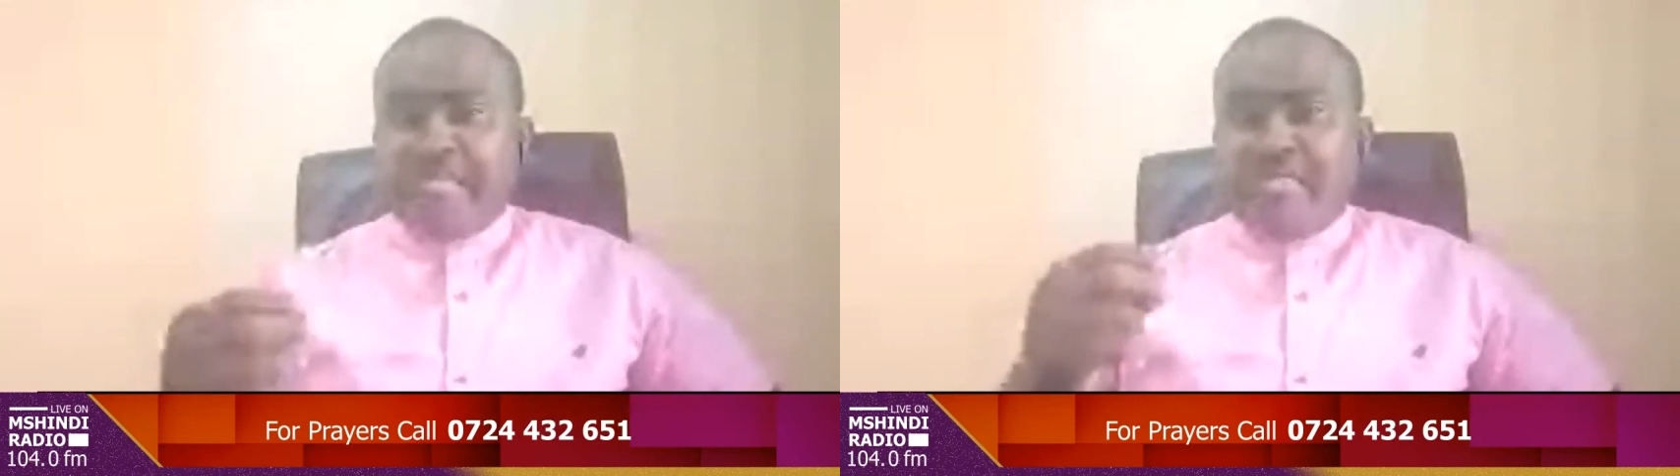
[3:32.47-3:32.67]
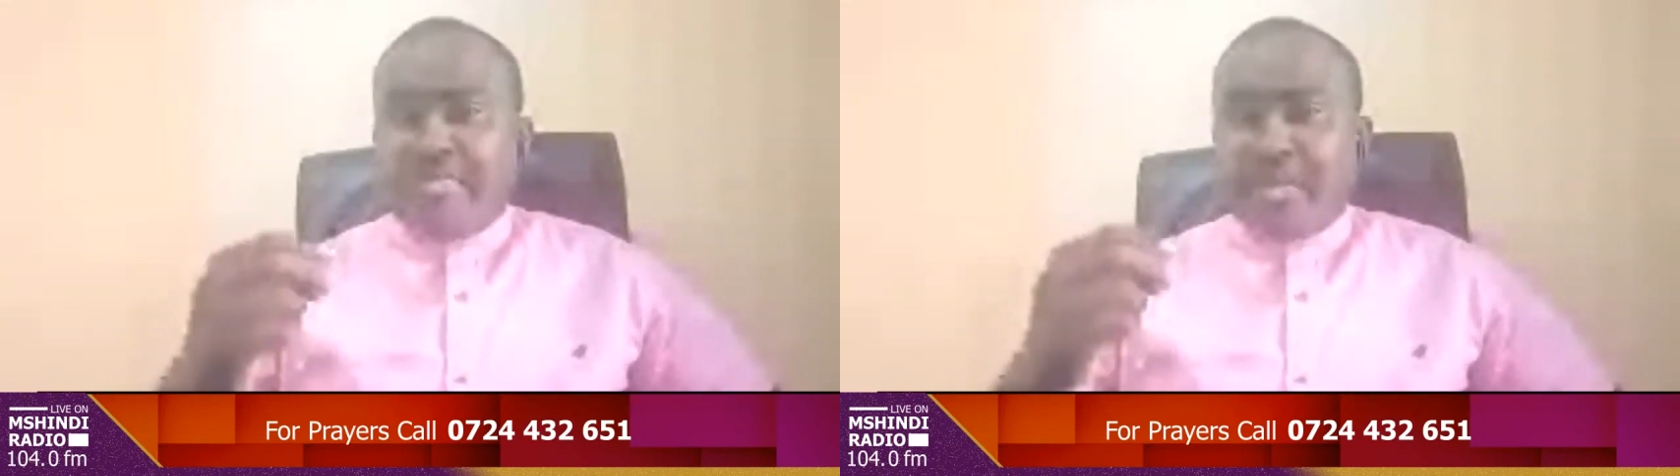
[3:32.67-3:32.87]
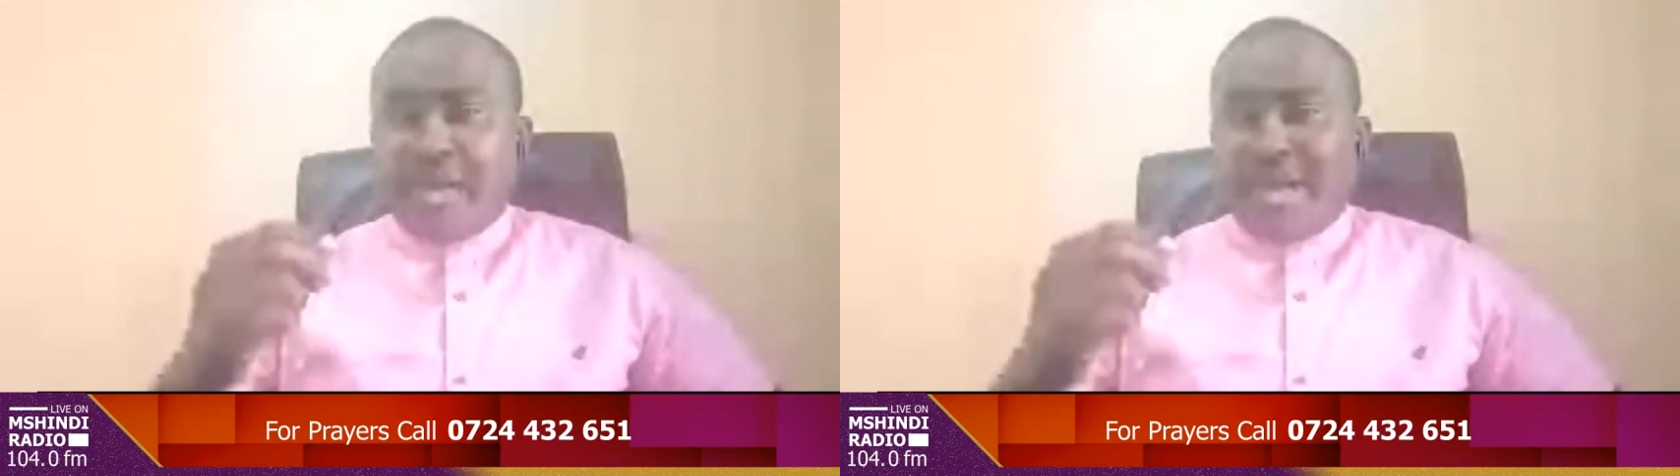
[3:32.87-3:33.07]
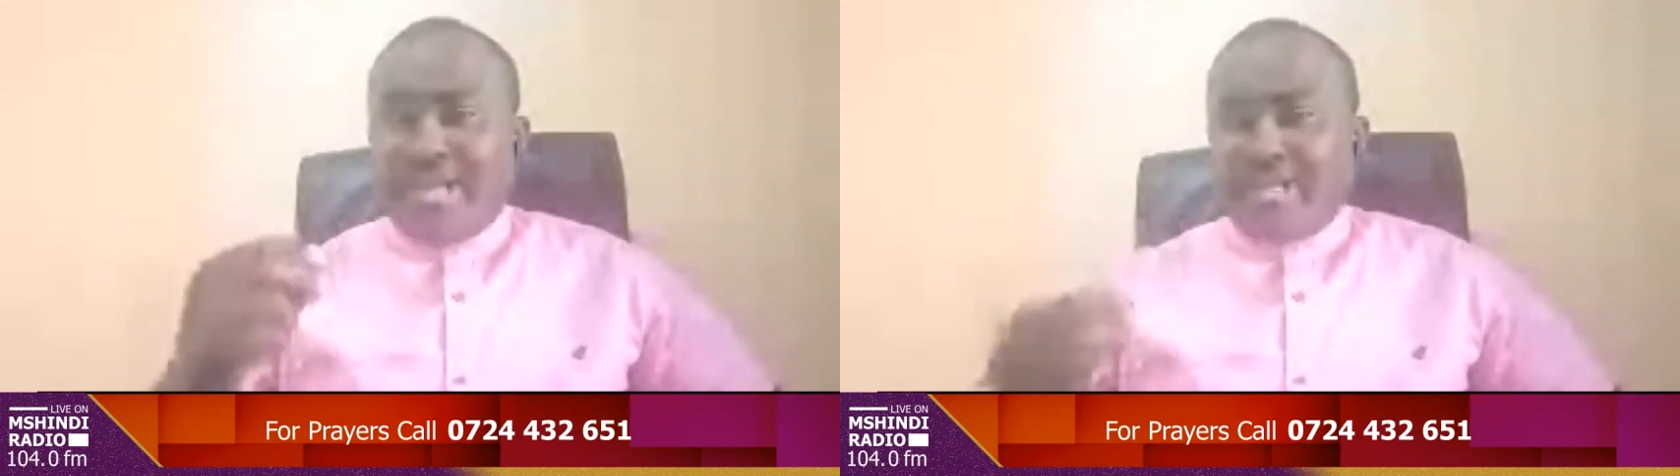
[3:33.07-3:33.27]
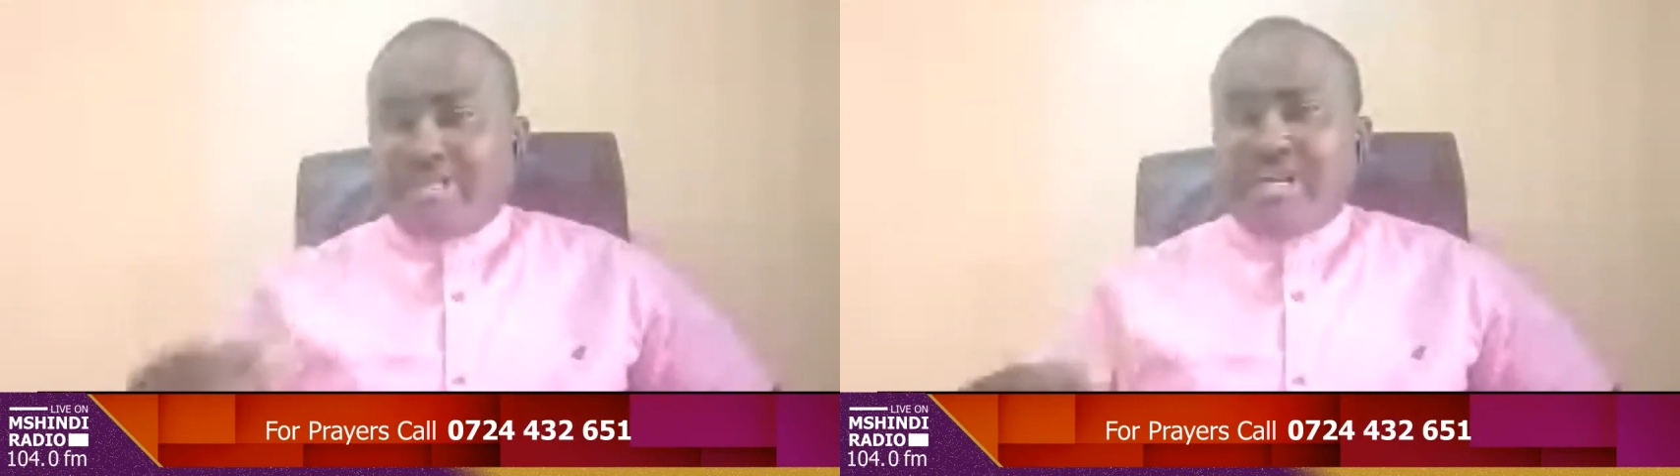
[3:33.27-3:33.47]
the
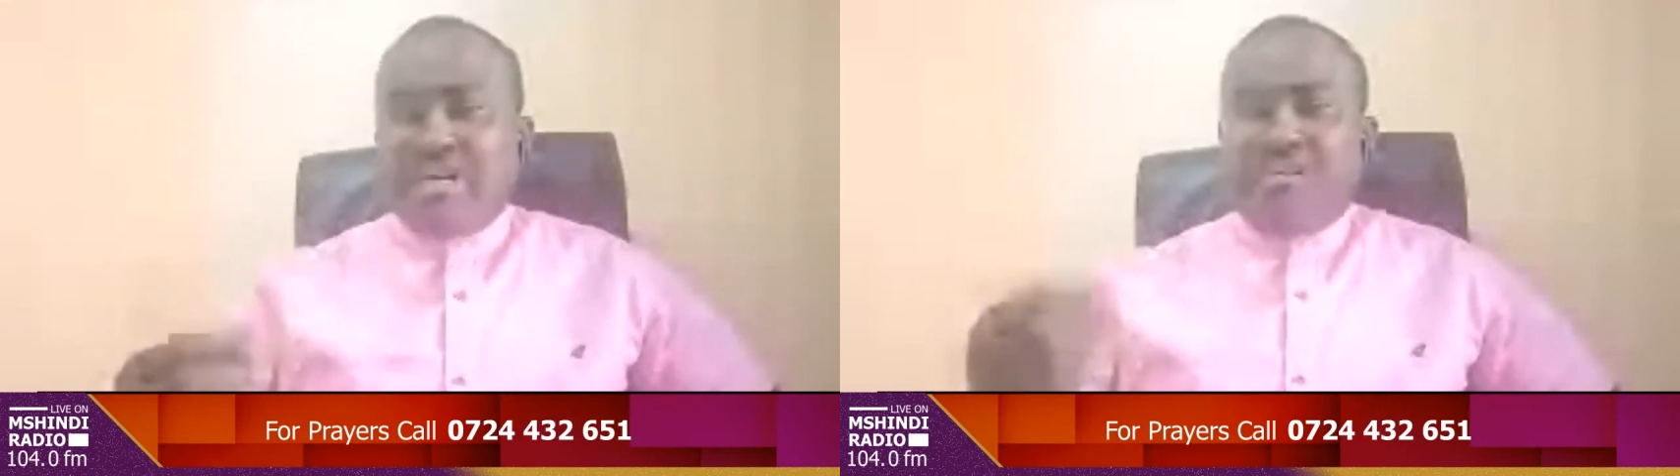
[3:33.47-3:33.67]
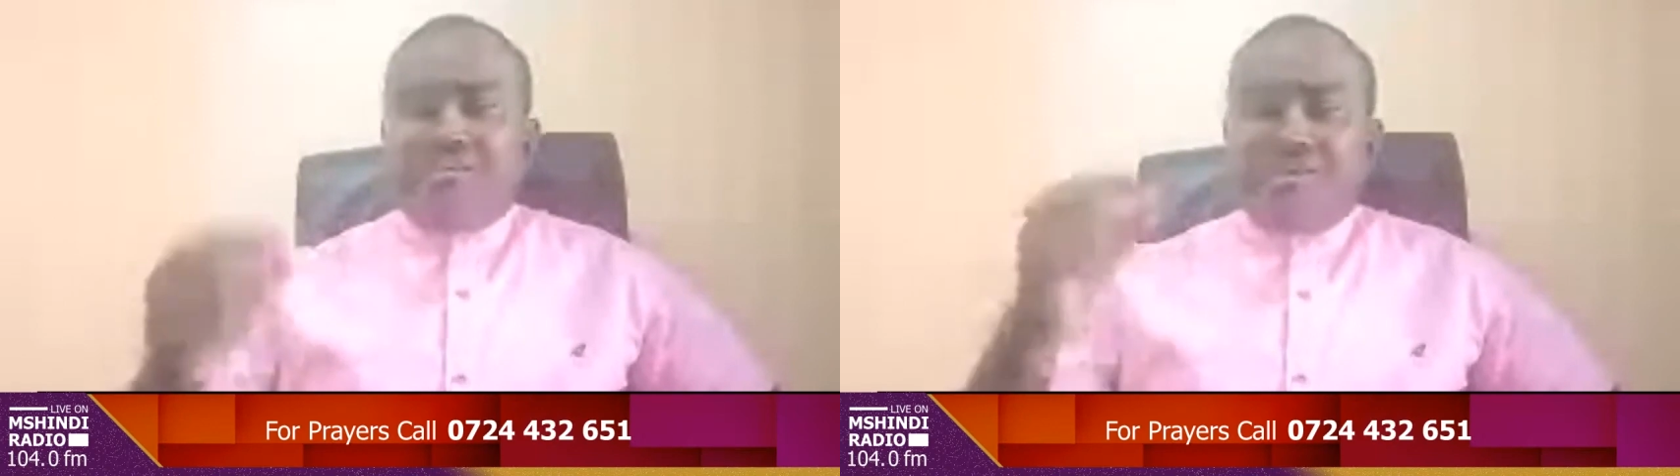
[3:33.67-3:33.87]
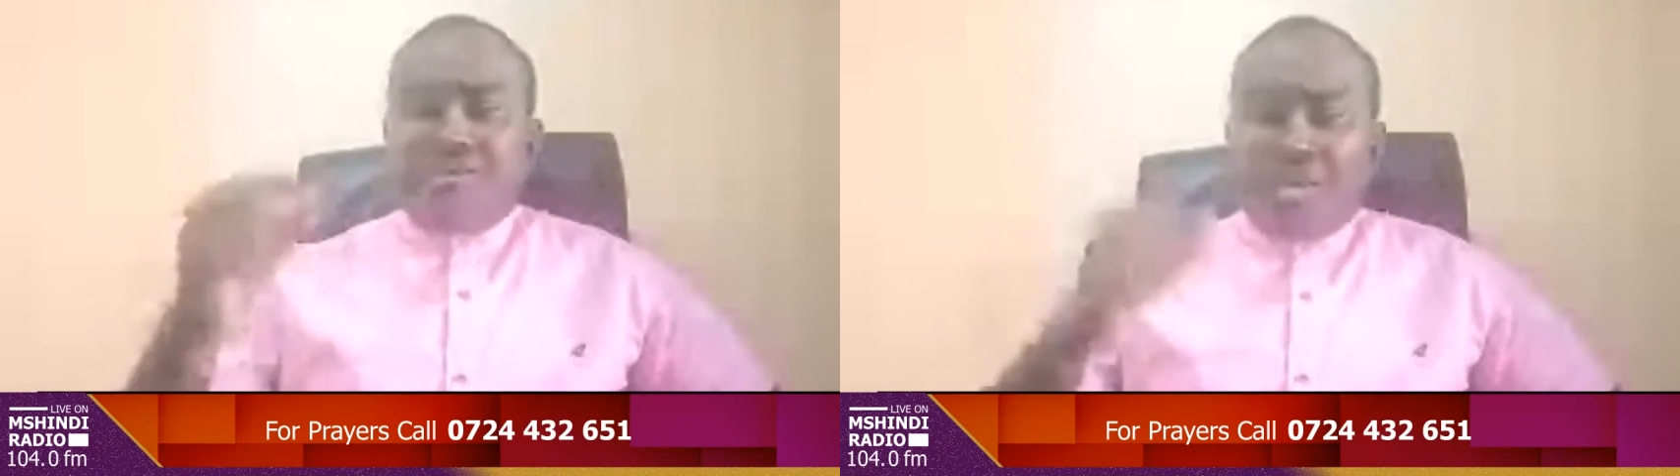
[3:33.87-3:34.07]
altar of